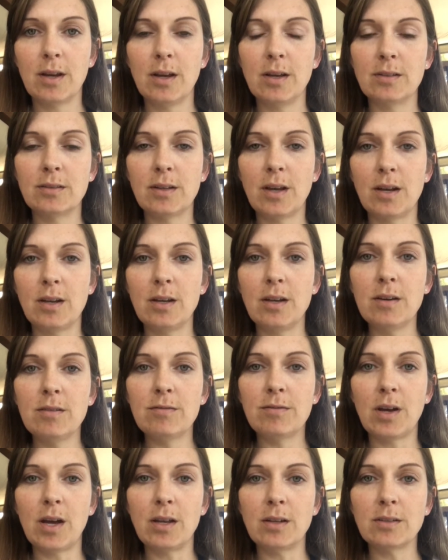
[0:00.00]
is any
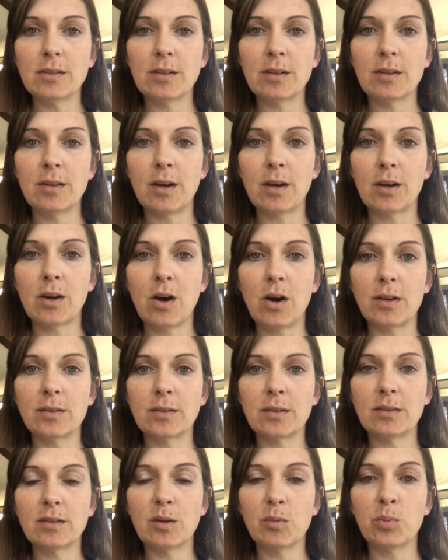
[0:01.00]
event that
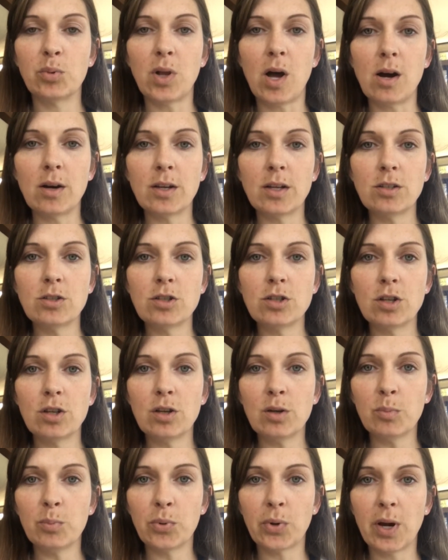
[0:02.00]
causes a blockage to
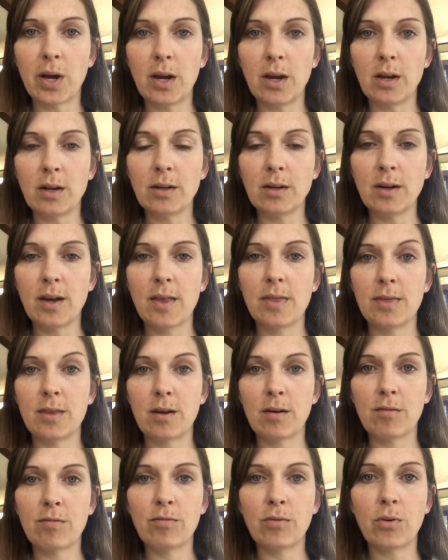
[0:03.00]
your brain and
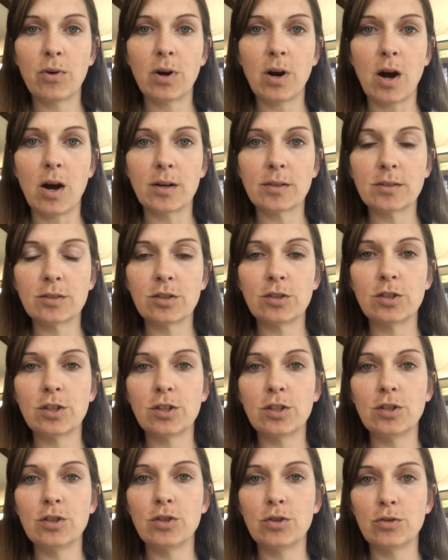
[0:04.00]
therefore oxygen
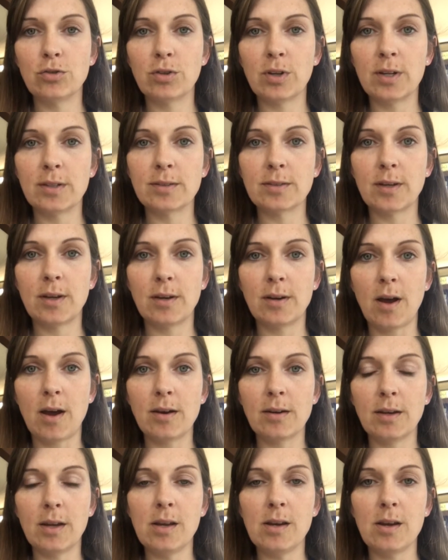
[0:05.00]
and nutrients
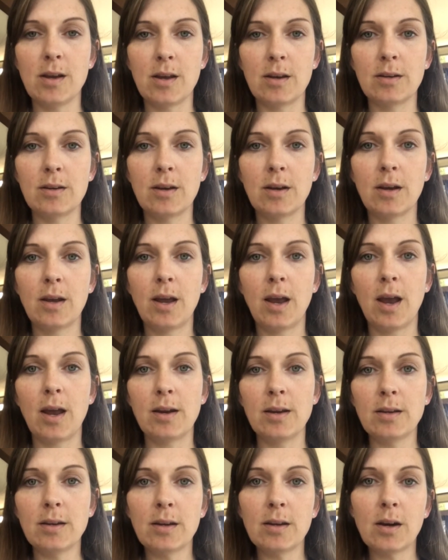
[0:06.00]
cannot get in, and
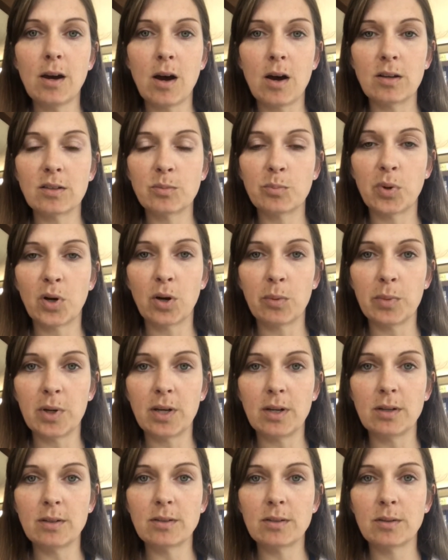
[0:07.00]
it can cause
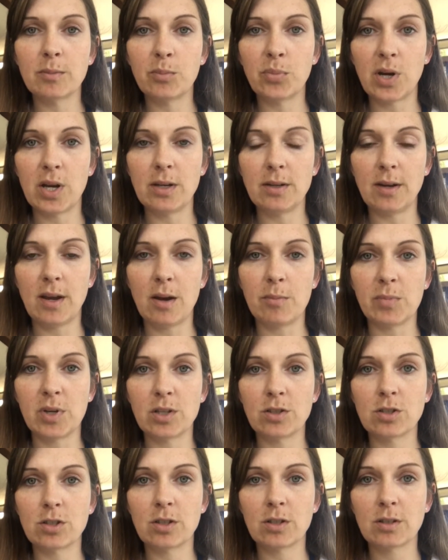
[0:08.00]
permanent brain
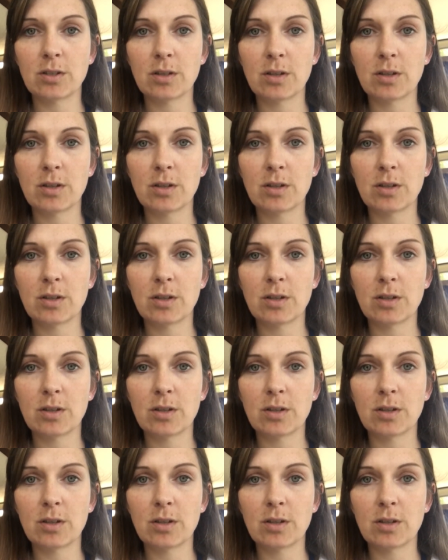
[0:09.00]
damage.